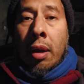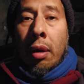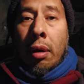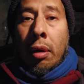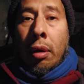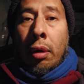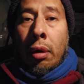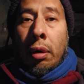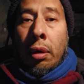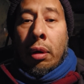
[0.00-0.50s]

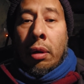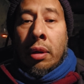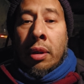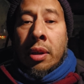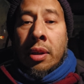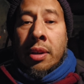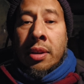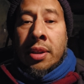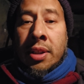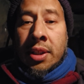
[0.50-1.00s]
all
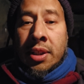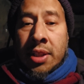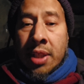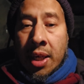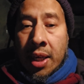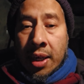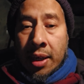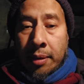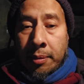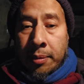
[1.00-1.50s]
the
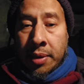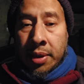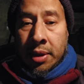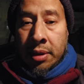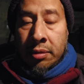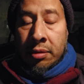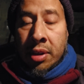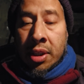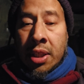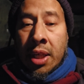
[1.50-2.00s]
time,
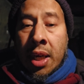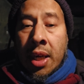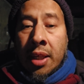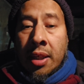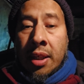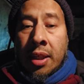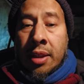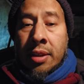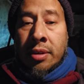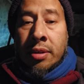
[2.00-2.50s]

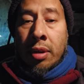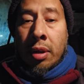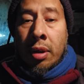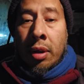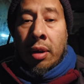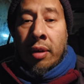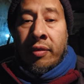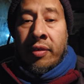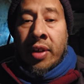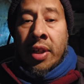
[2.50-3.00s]
regardless
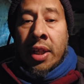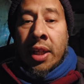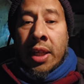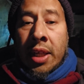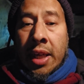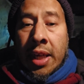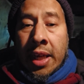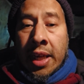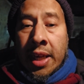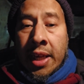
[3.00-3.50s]
of
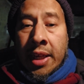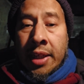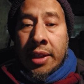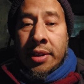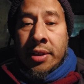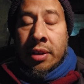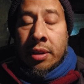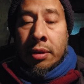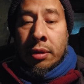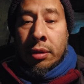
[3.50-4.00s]

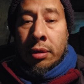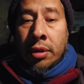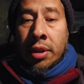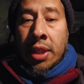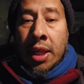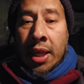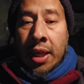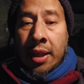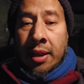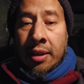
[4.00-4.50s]
age, good
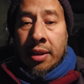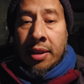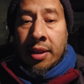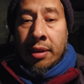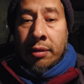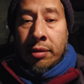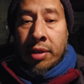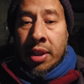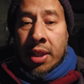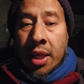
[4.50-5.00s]
health,
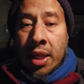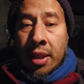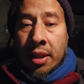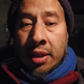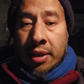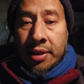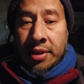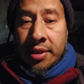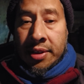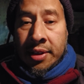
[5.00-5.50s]

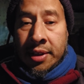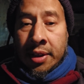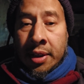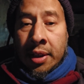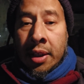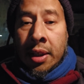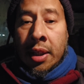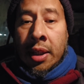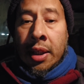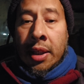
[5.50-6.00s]
regardless.
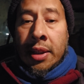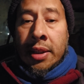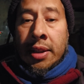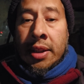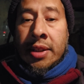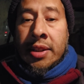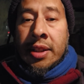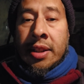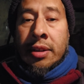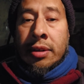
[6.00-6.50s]

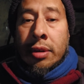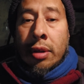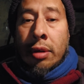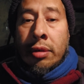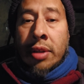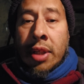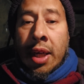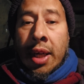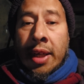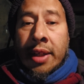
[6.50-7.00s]
This is
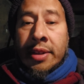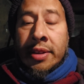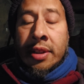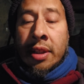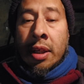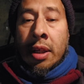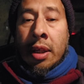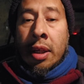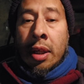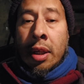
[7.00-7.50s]
known as
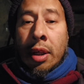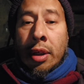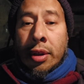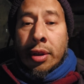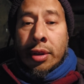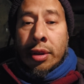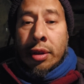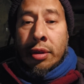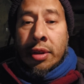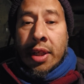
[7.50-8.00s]

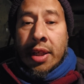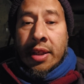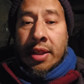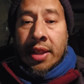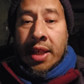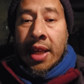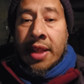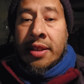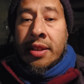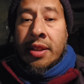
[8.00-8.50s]
sudden
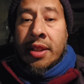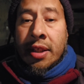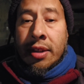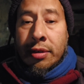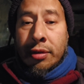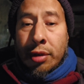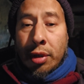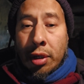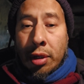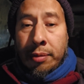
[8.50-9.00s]
death
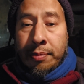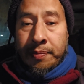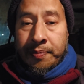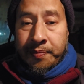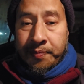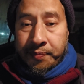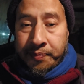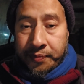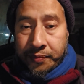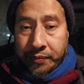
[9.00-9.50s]
syndrome,
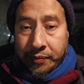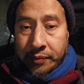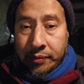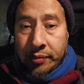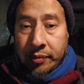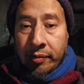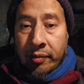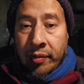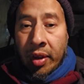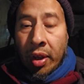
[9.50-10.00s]

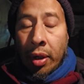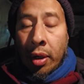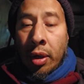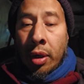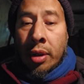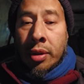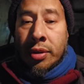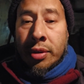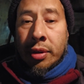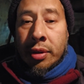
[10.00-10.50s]

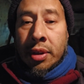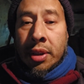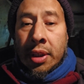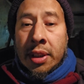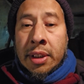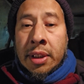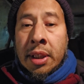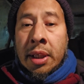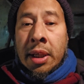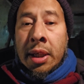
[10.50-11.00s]
or
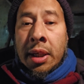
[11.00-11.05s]
sudden